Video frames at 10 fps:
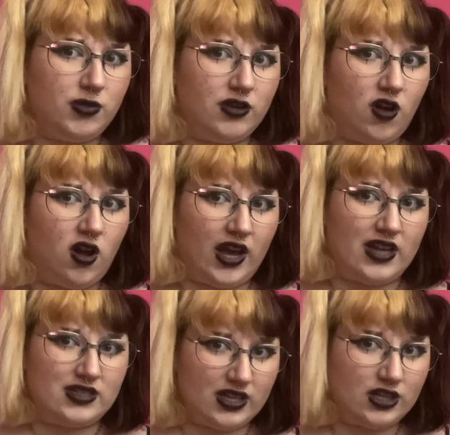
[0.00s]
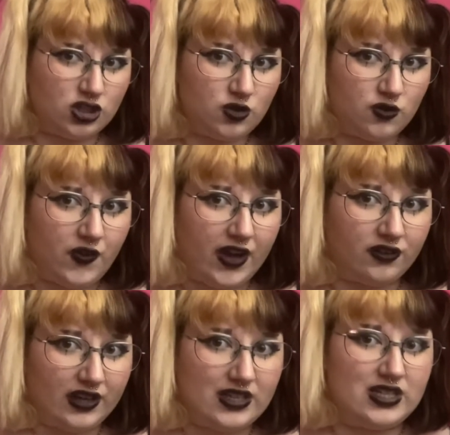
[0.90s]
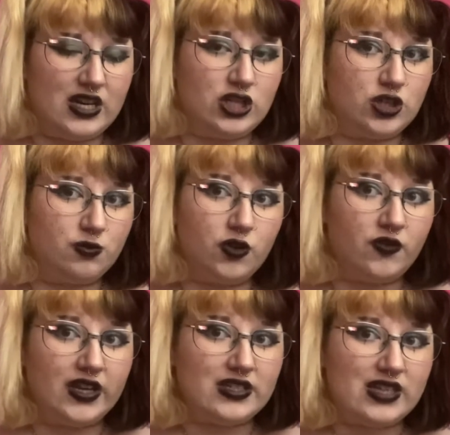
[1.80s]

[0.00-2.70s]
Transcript: wrong, as things do in Final Destination movies,